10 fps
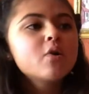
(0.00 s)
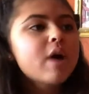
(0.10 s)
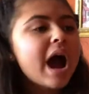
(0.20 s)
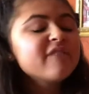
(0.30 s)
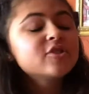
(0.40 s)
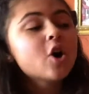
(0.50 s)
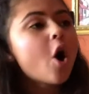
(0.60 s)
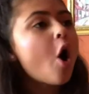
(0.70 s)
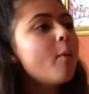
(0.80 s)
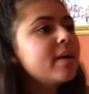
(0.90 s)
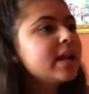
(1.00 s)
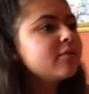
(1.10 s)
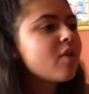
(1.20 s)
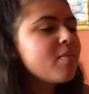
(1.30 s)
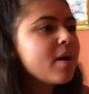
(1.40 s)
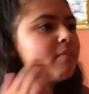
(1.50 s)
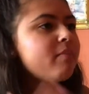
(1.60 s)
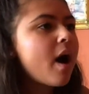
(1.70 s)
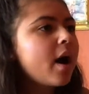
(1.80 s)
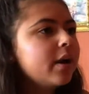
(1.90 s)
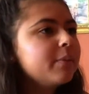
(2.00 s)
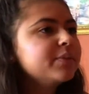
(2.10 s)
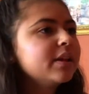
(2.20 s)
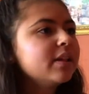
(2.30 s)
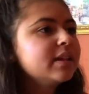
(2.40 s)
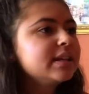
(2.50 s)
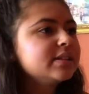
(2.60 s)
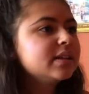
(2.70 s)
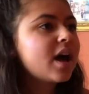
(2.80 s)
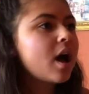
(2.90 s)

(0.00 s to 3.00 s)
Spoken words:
You have to open it from the bottom, Lisa.